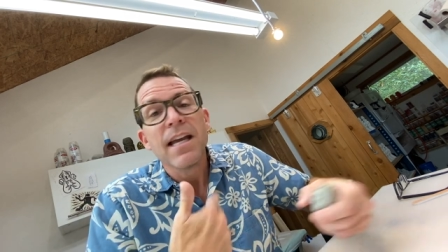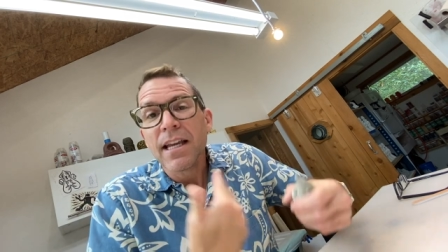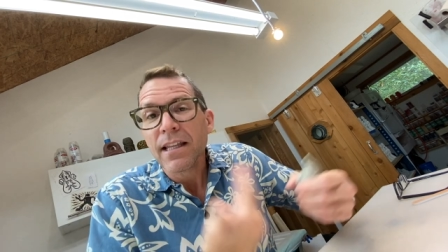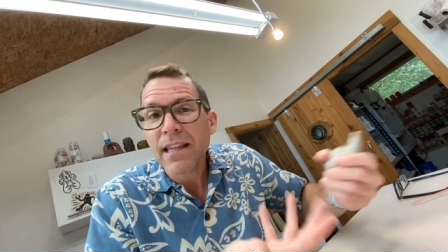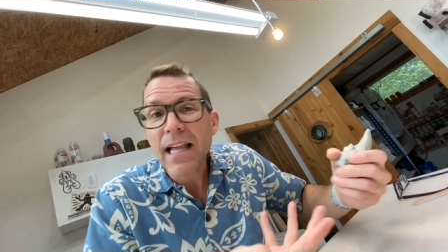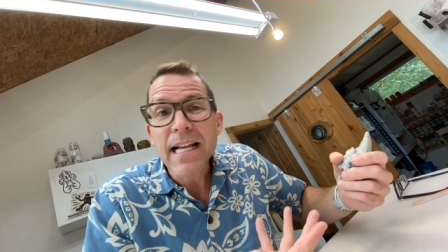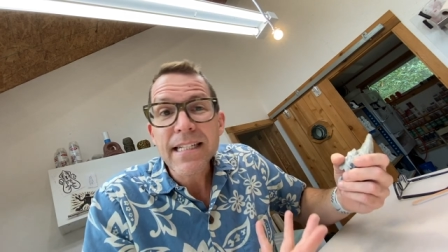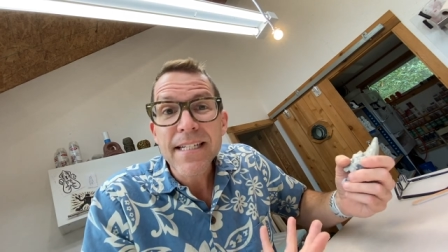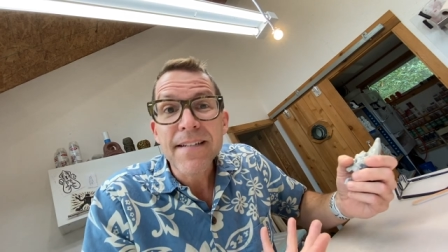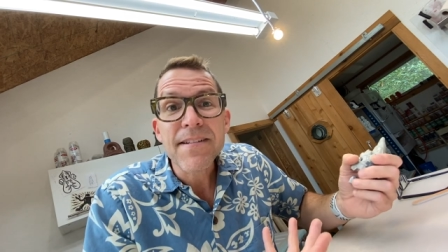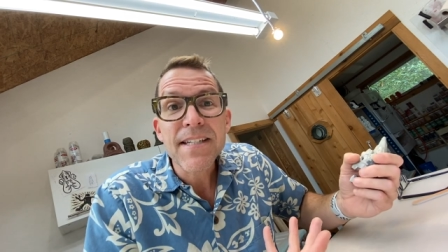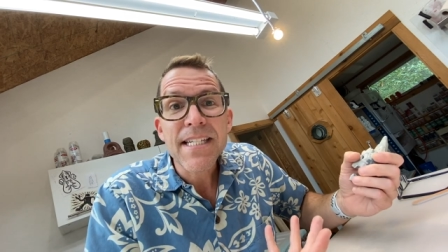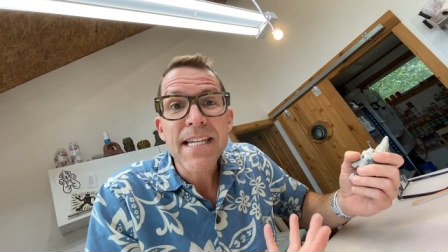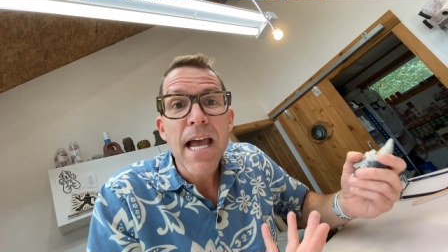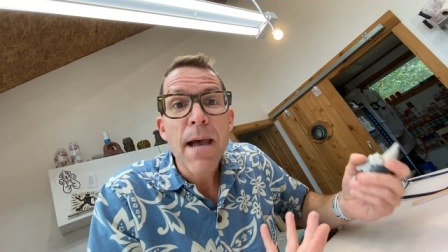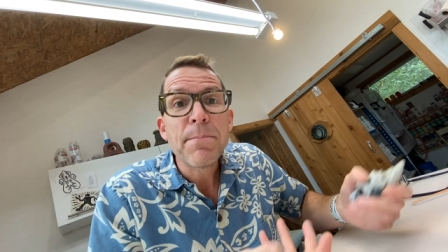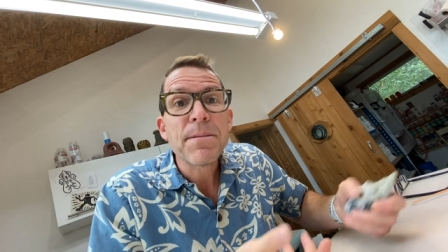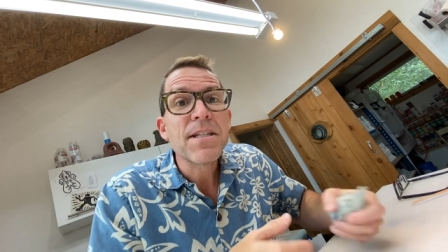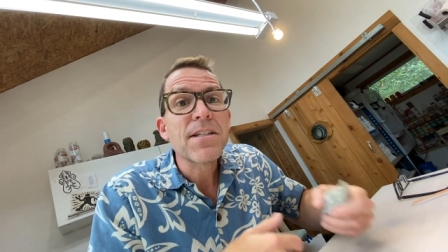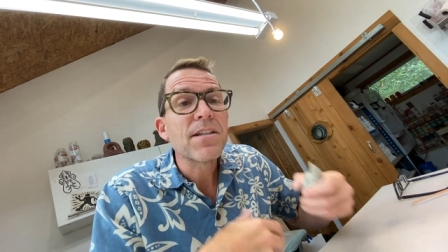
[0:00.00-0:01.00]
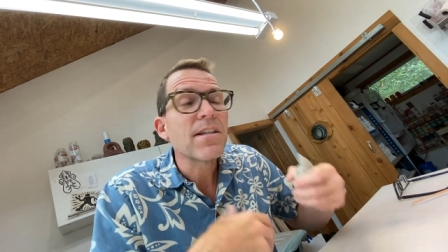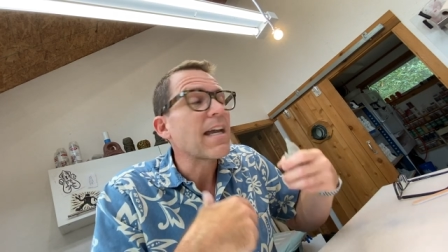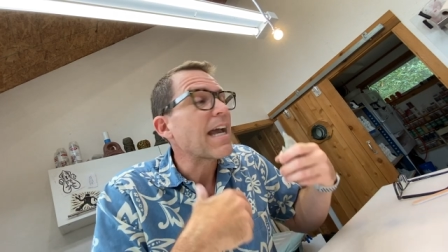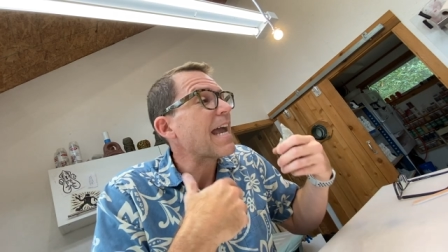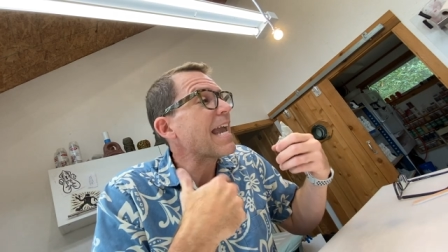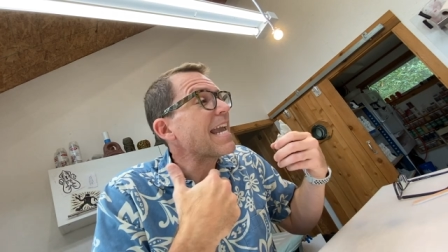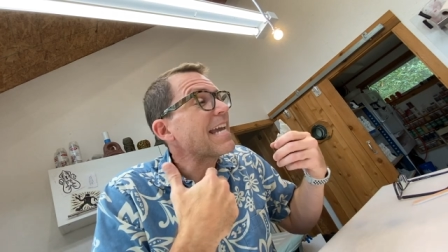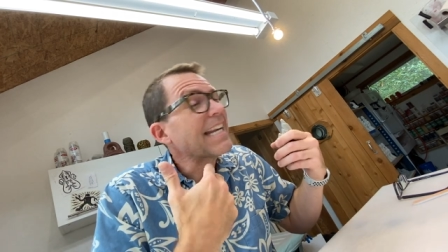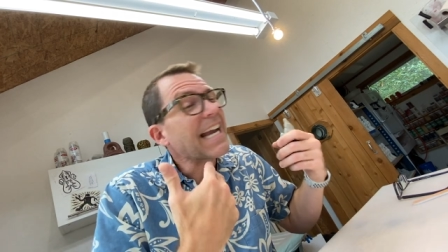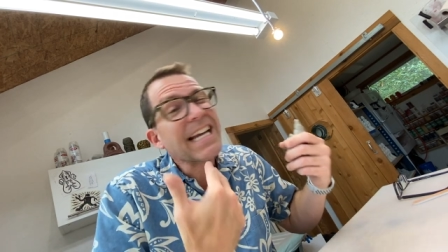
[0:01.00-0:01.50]
Lots of steps.
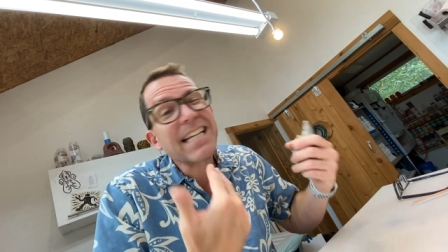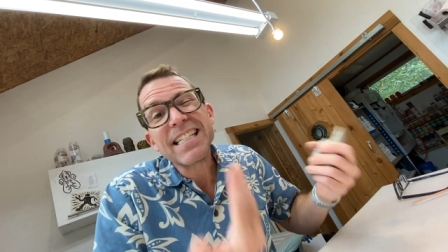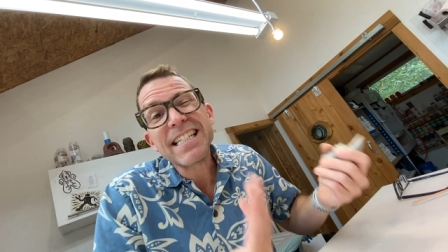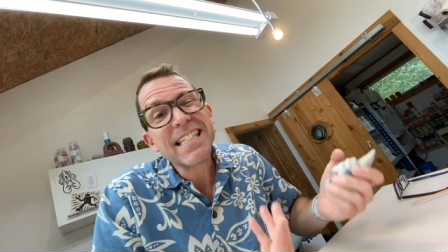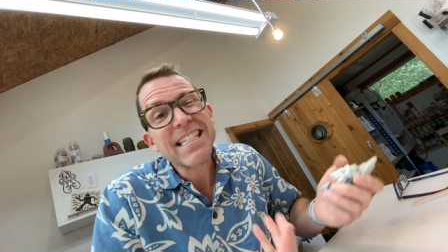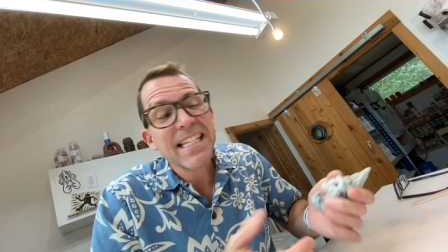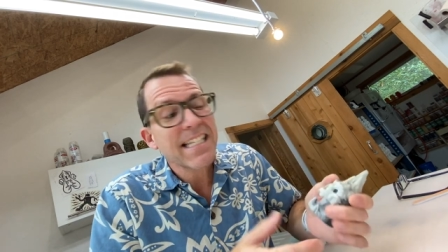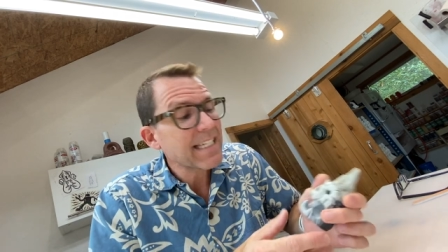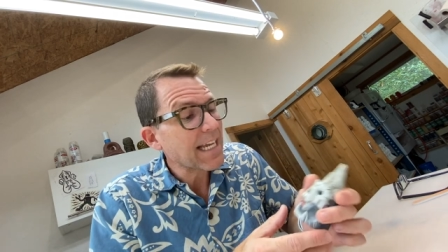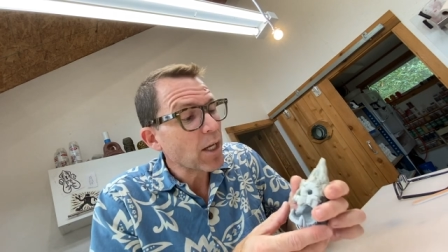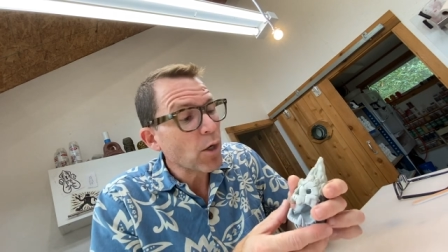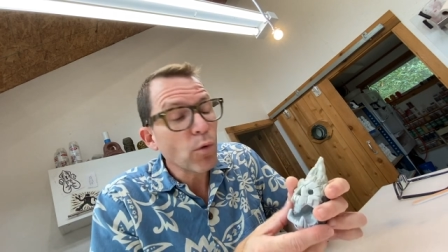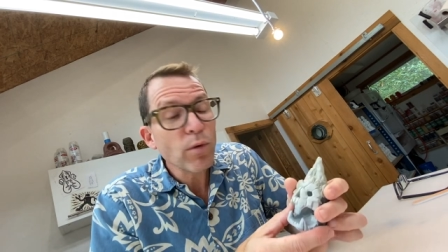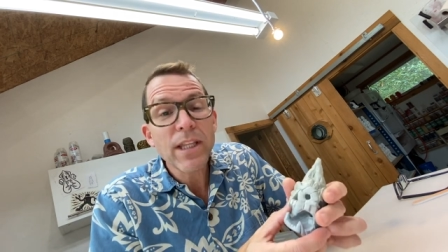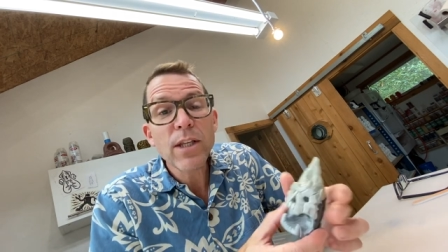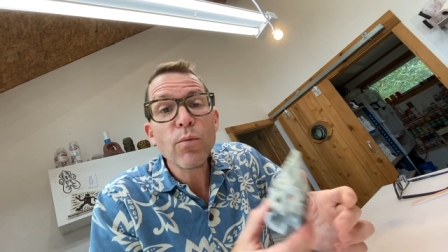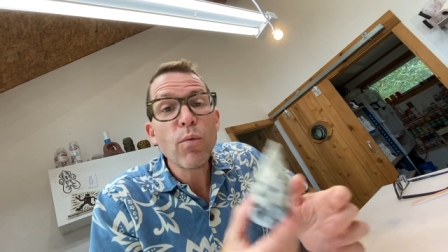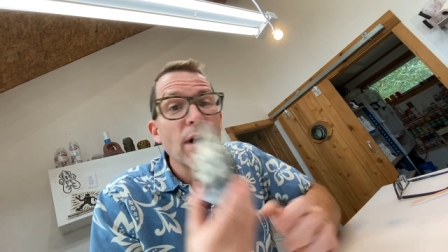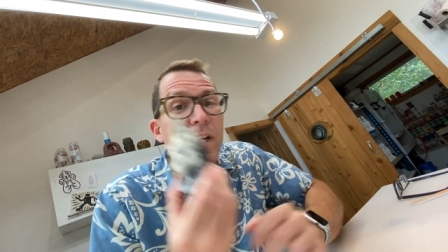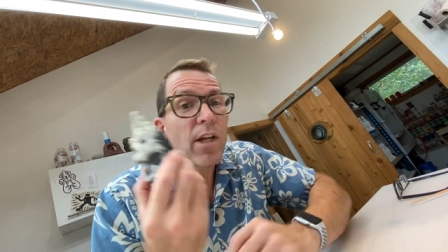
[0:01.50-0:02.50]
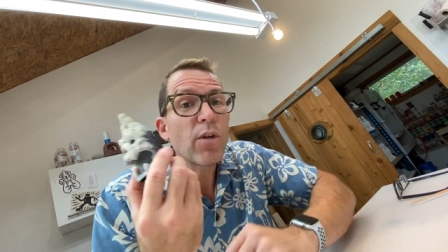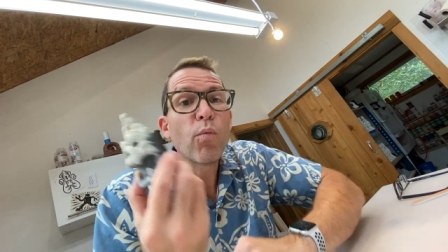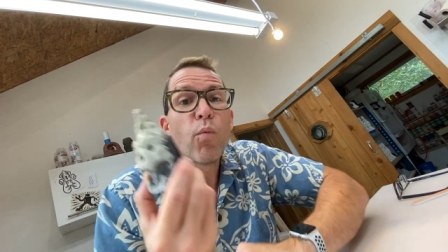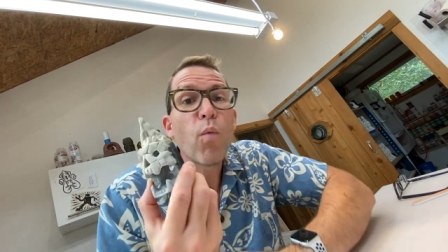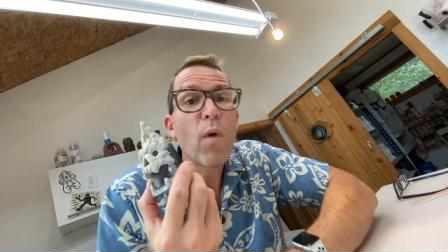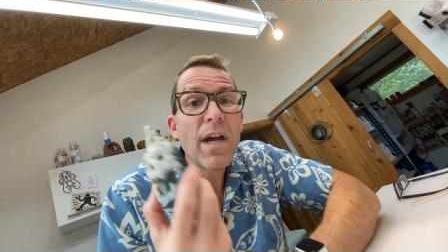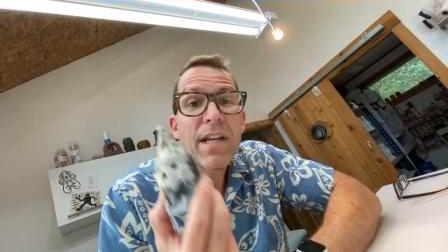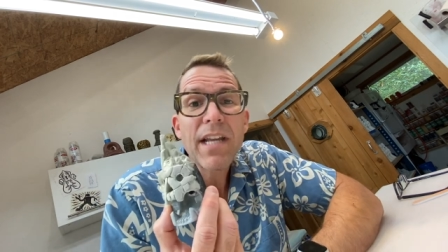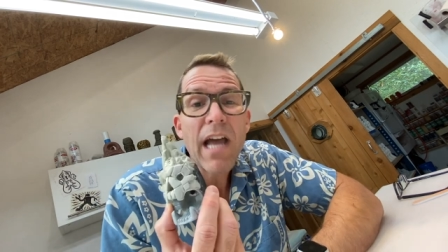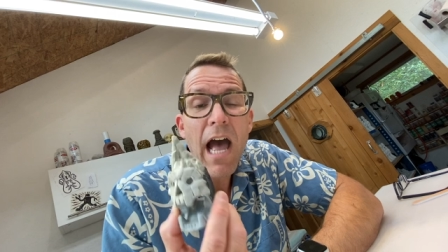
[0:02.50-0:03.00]
And since I only wanted
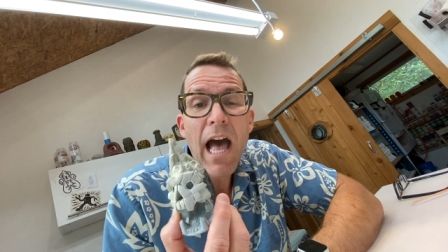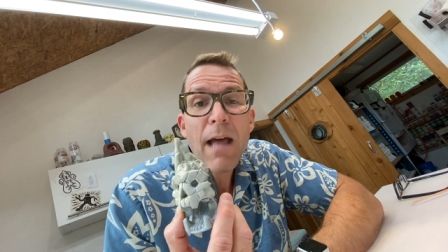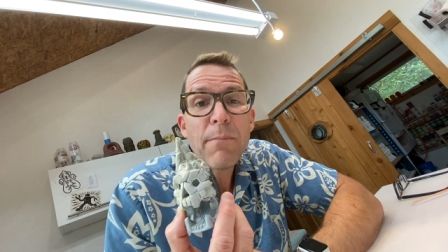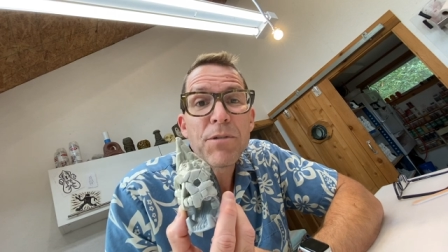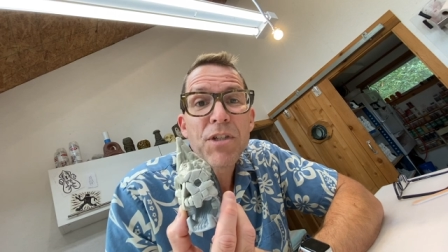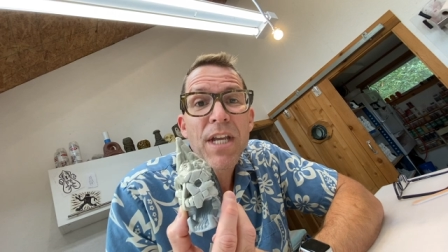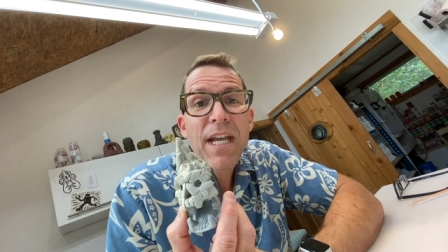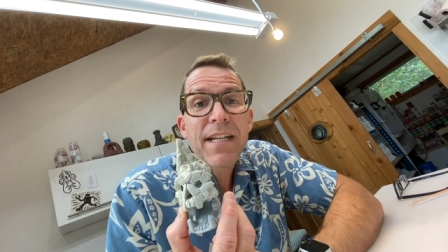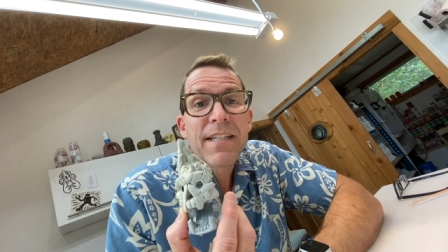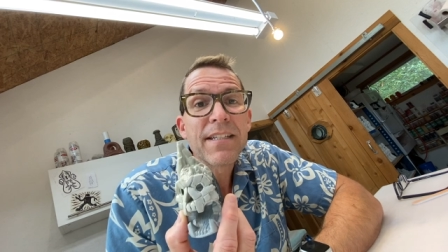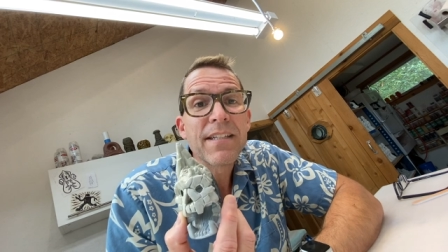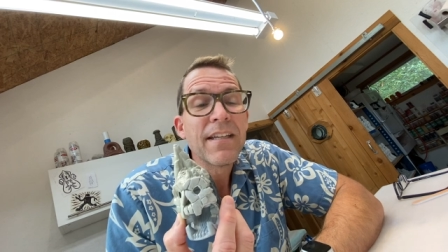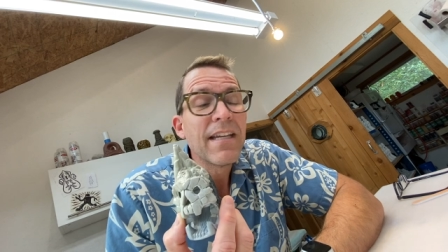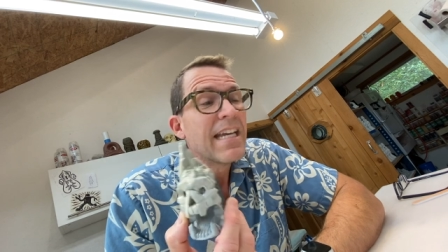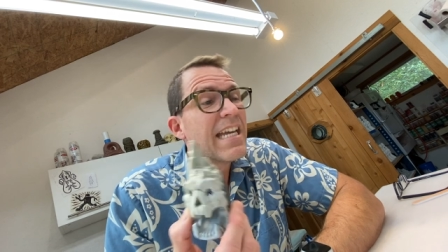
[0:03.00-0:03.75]
one object,